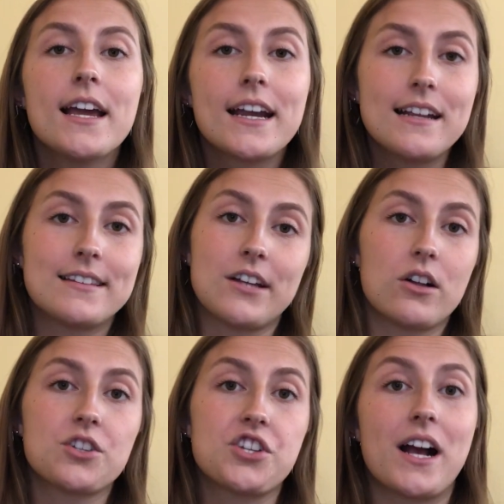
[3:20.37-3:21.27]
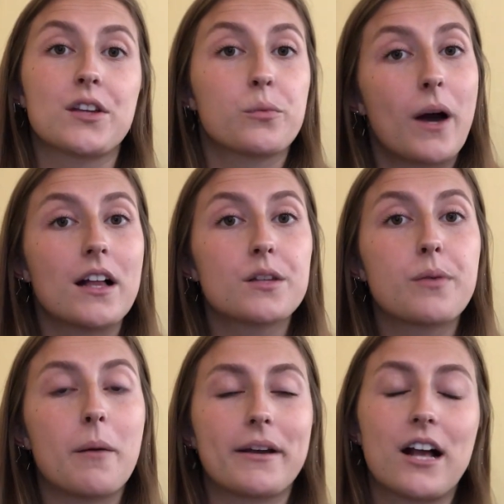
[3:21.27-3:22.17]
kinesiology as well as
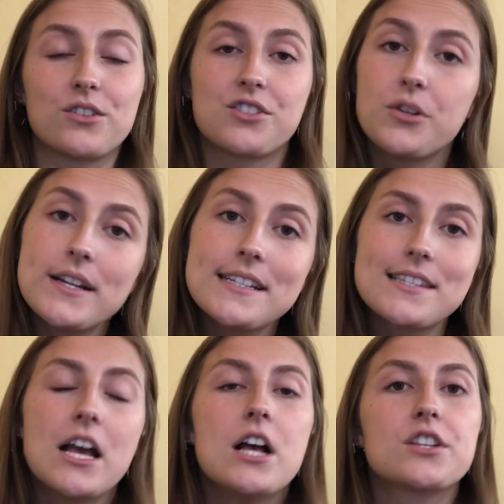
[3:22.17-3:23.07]
public health students,